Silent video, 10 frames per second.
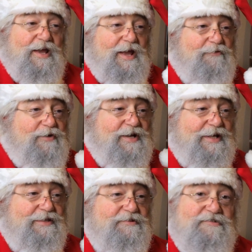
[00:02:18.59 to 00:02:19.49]
And when
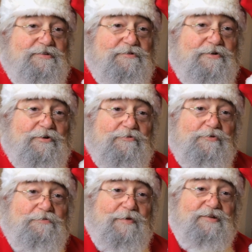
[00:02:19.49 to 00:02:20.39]
I listened to her
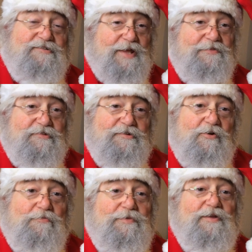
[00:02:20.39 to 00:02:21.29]
with my
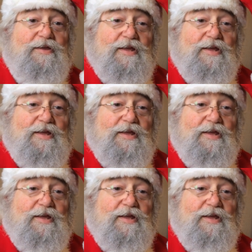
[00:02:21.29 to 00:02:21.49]
stethoscope,